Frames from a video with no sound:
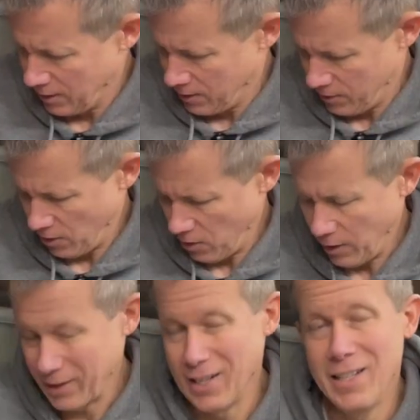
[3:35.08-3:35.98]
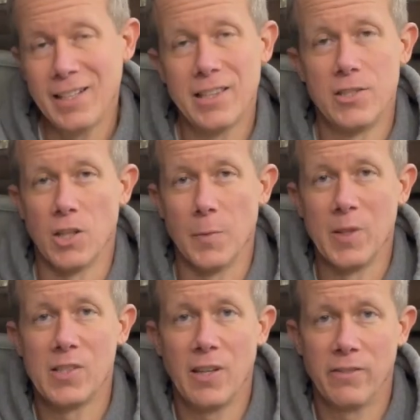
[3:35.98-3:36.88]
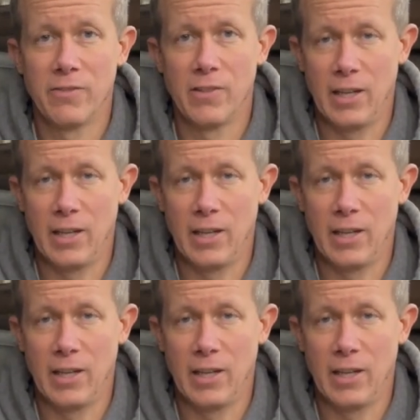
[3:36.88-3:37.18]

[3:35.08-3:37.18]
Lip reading: So I didn't get the German stuff.